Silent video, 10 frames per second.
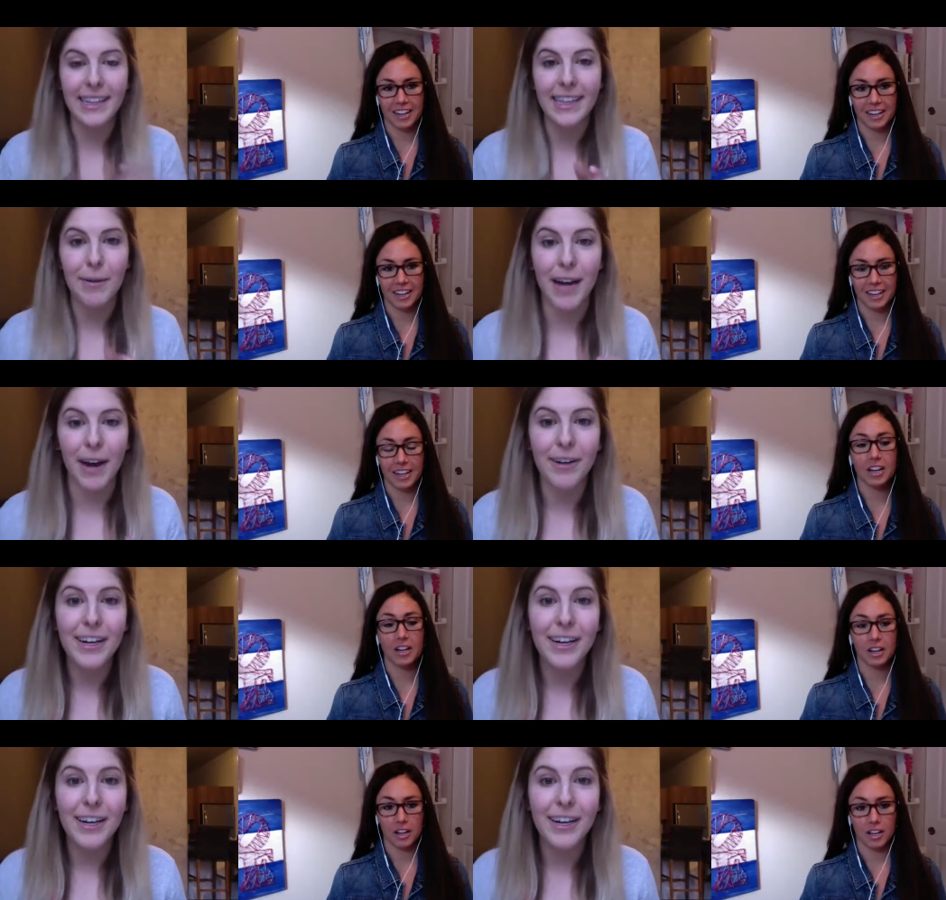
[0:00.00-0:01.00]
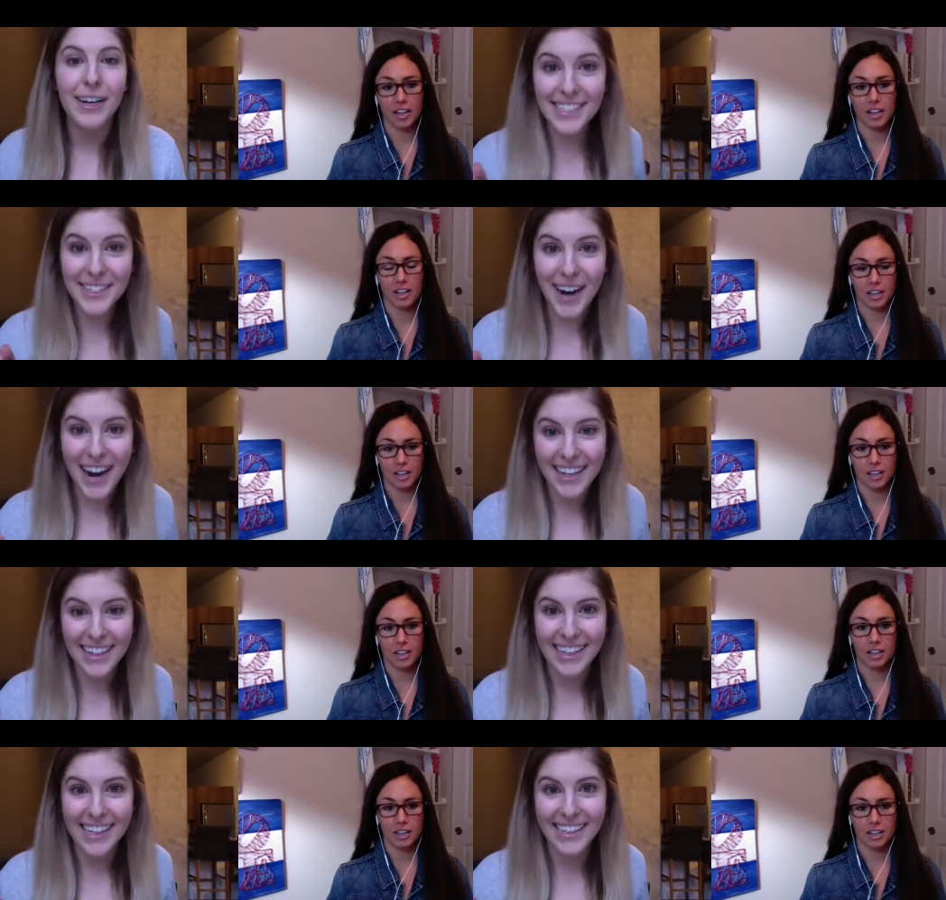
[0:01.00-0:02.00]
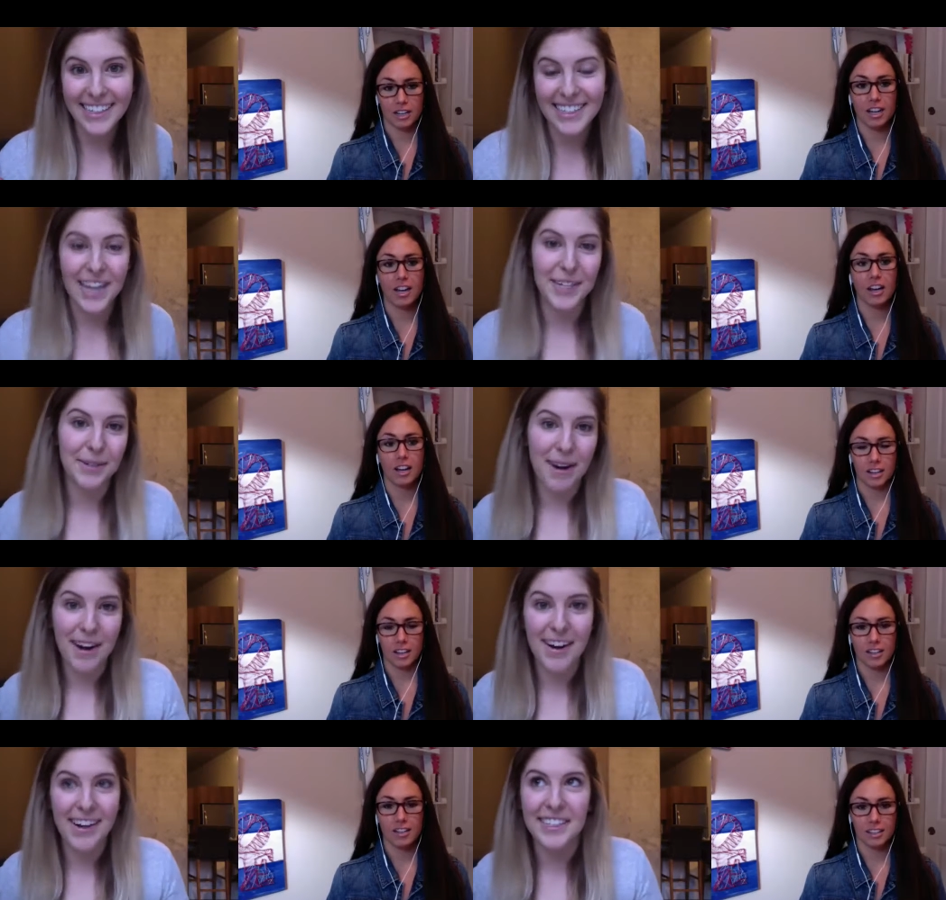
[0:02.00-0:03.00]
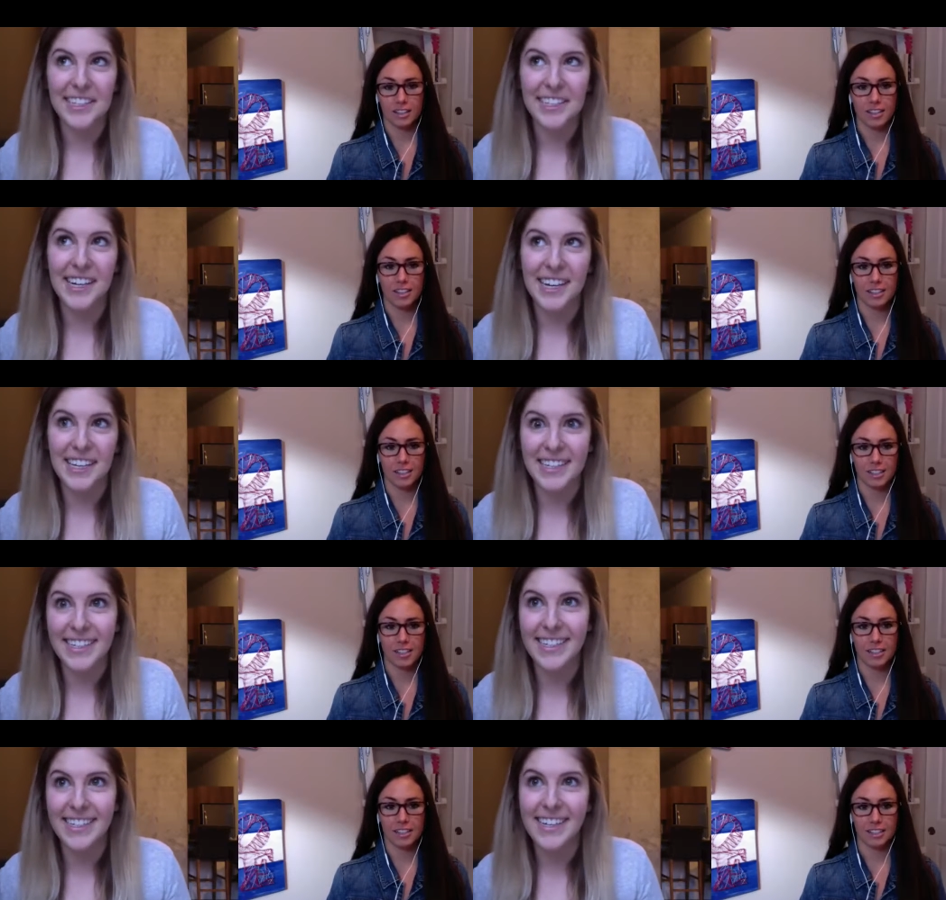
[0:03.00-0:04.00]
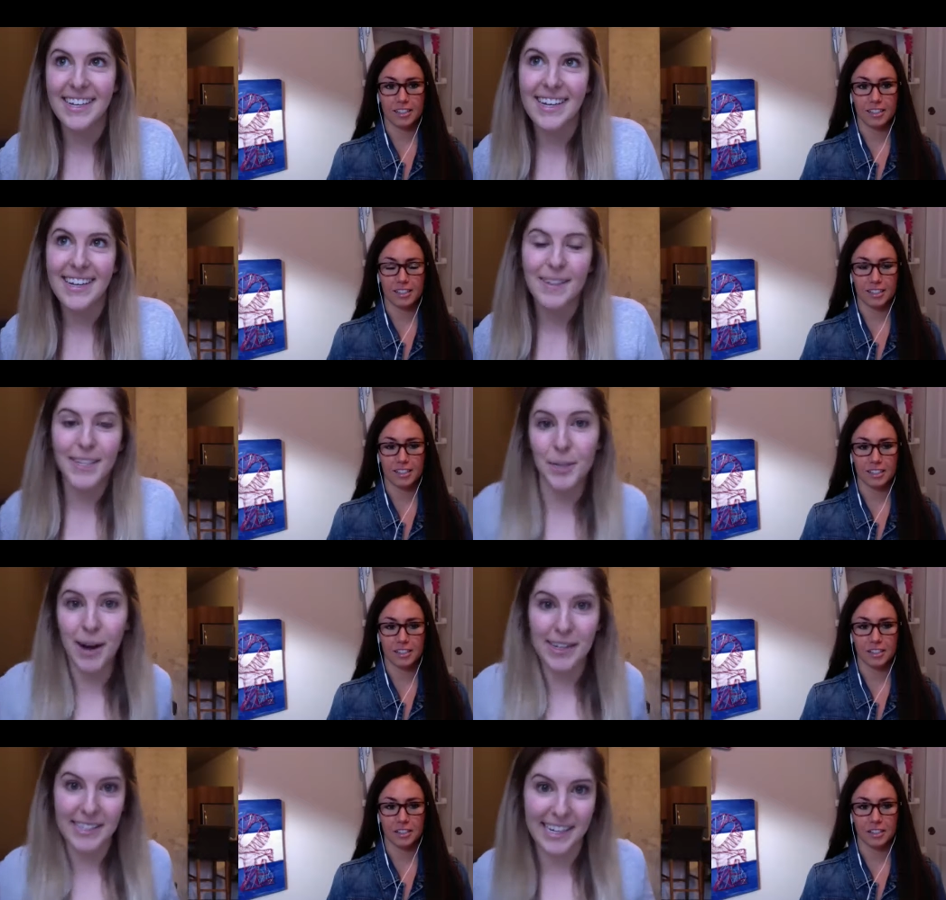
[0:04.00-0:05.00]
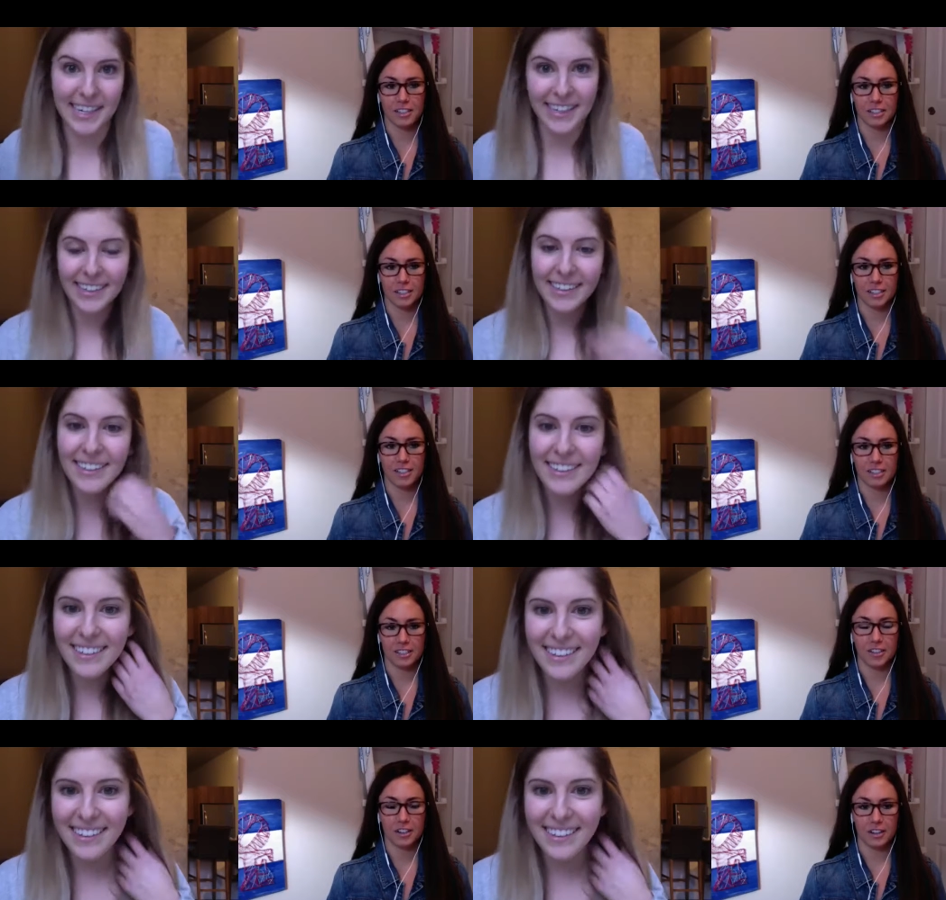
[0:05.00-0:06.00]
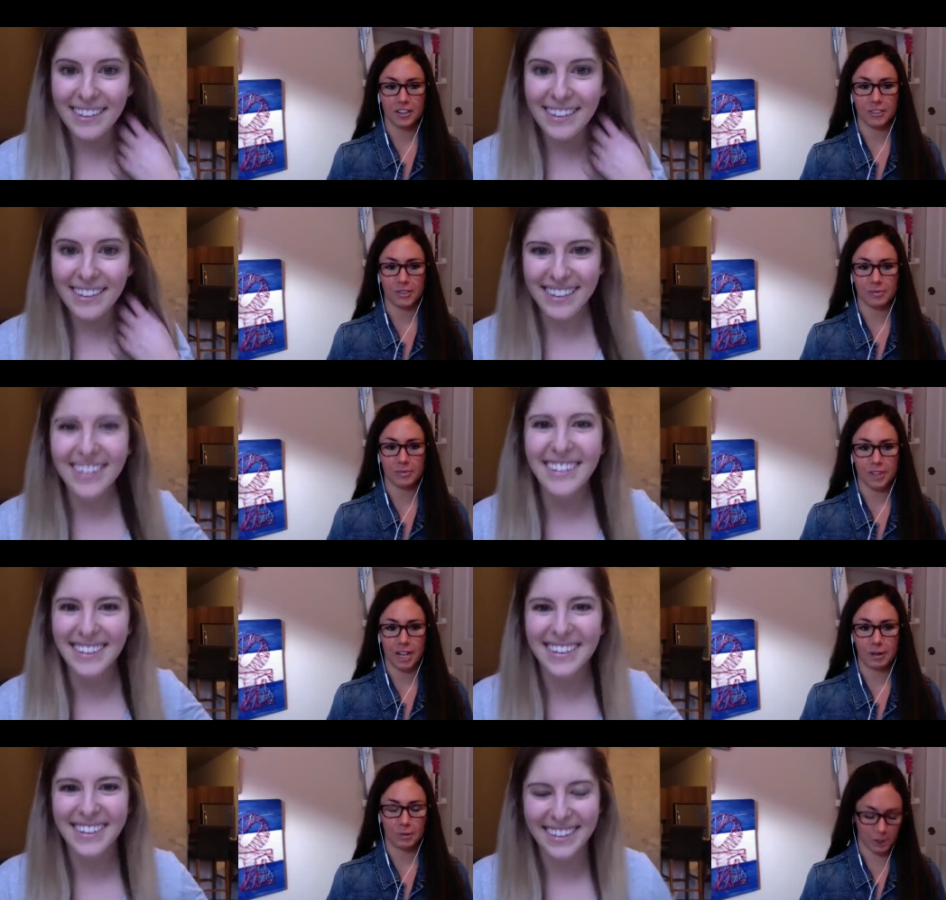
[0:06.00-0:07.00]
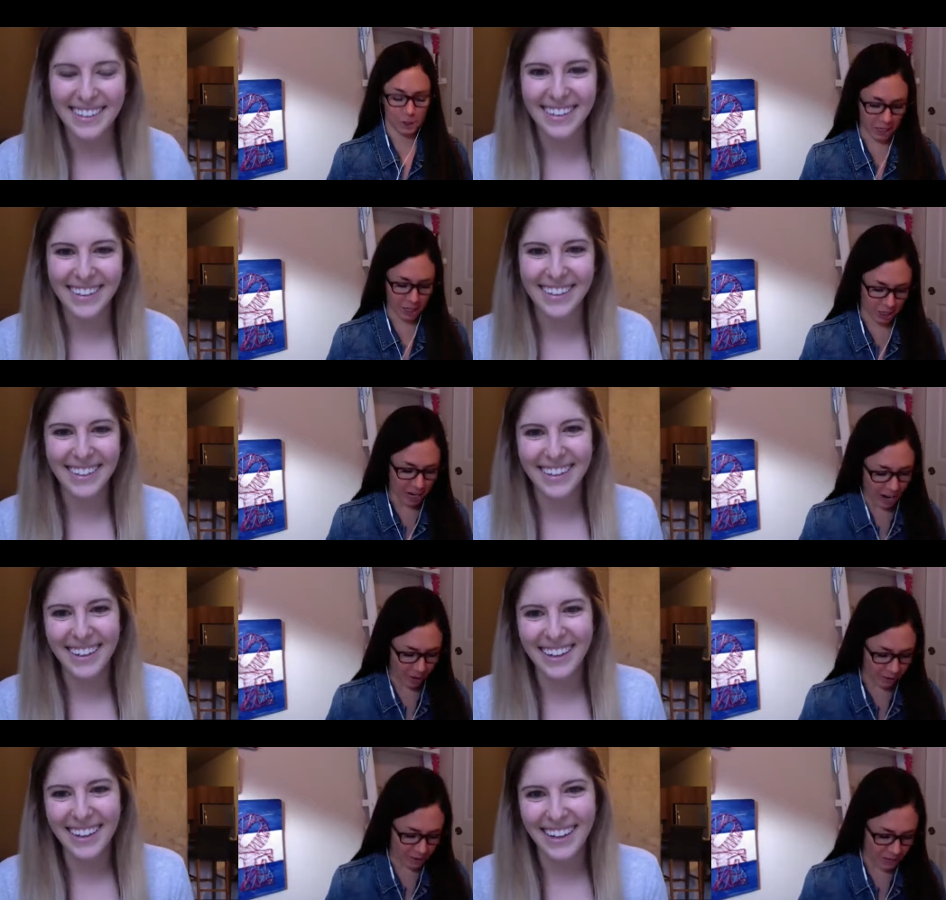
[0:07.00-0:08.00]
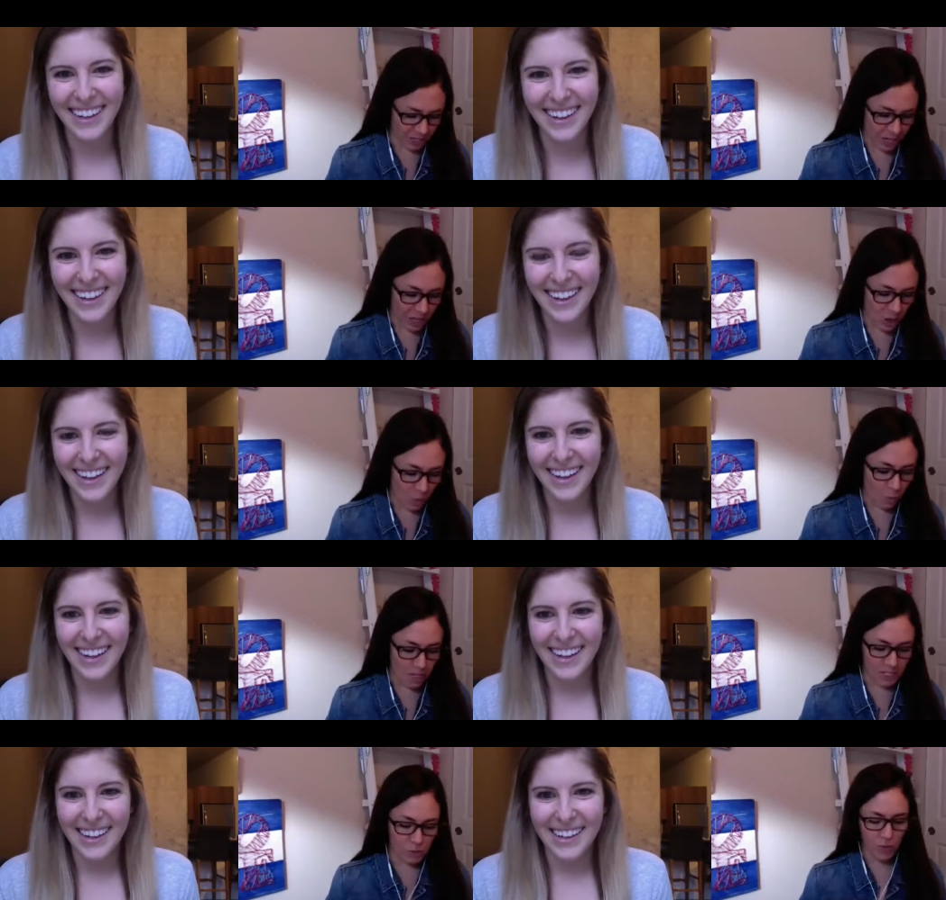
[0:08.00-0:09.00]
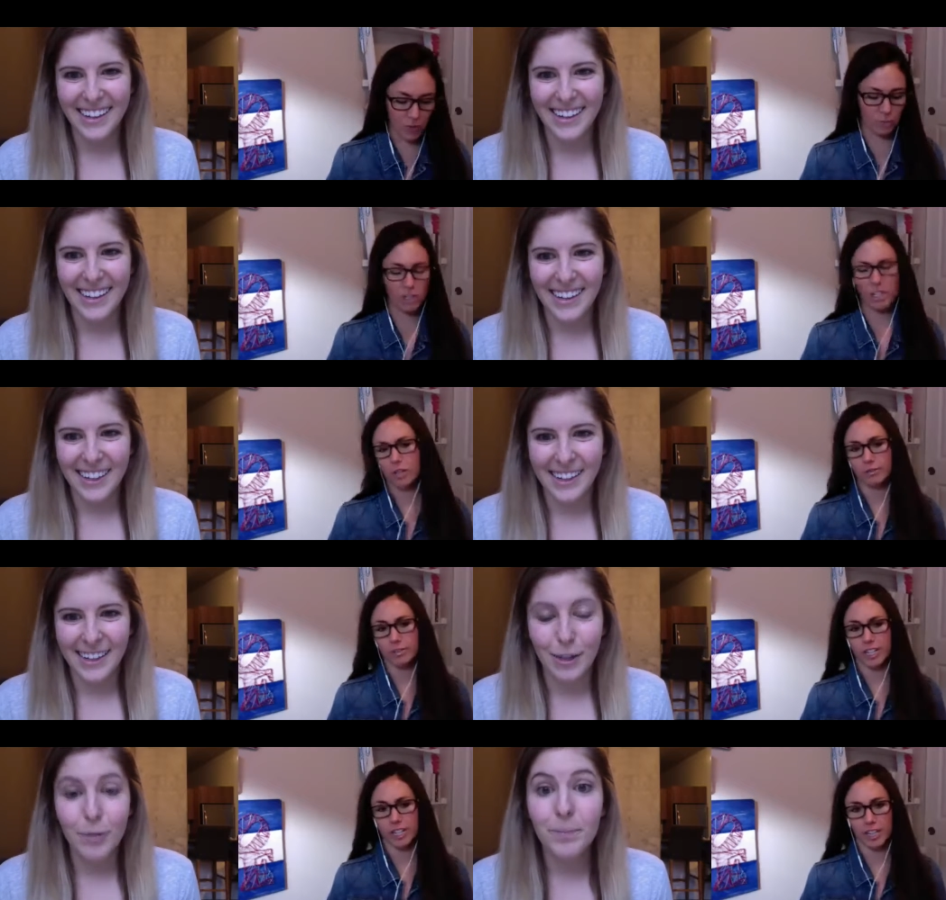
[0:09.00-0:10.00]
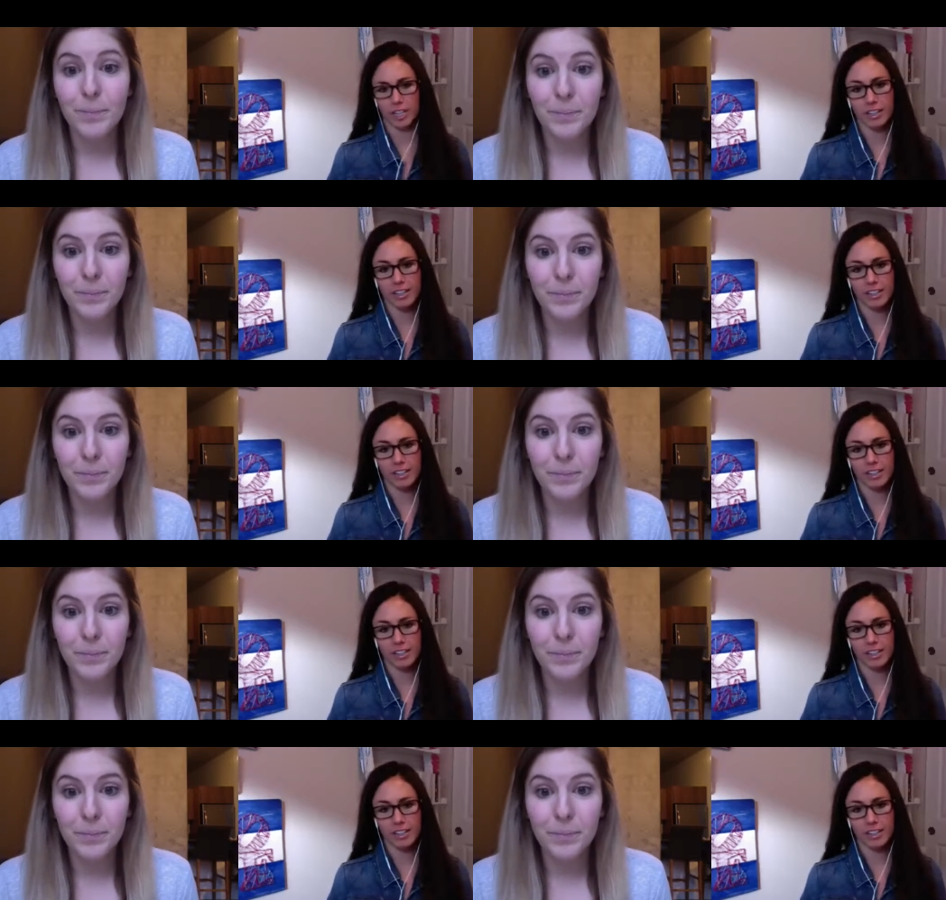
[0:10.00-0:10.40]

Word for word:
Speaker 1: There we go. She's a triathlete slash runner, and she is such a boss lady.
Speaker 2: Awesome. I will check her out. What is one book you're reading?